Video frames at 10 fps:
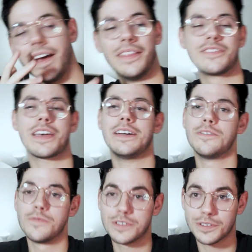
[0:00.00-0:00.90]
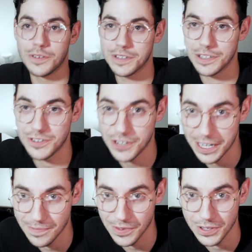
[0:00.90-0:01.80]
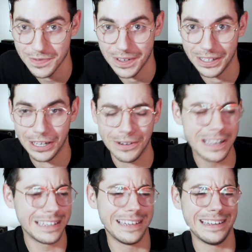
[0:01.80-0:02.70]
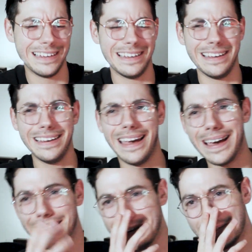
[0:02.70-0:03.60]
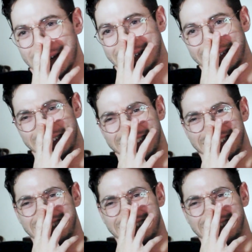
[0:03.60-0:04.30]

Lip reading: Hey, this guy had to risk losing his job for this video. LOL.